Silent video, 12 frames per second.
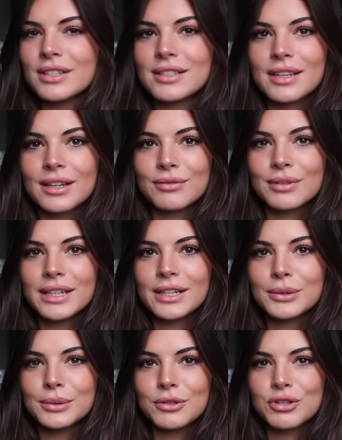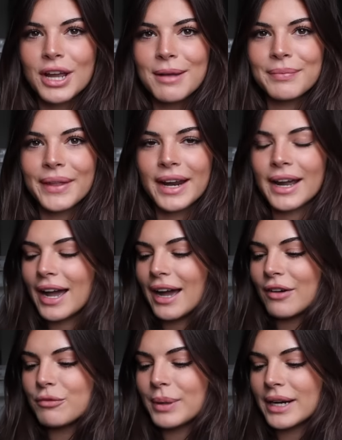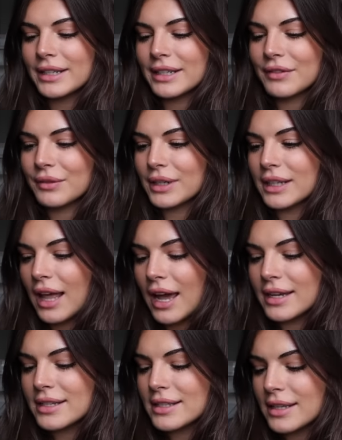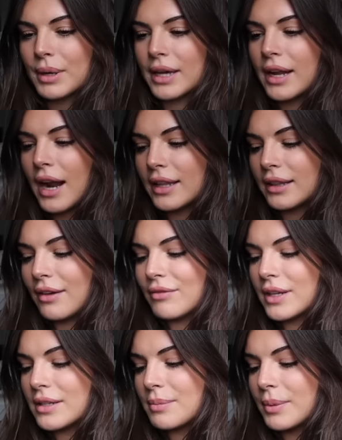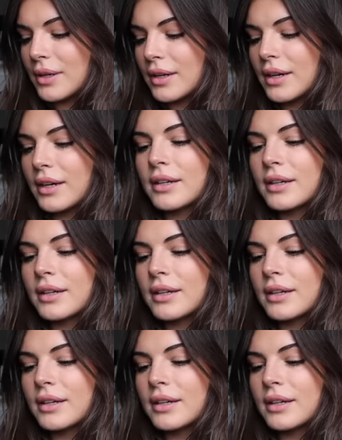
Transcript: this is like a really cool gem that I have, but I didn't even realize, but I love this book.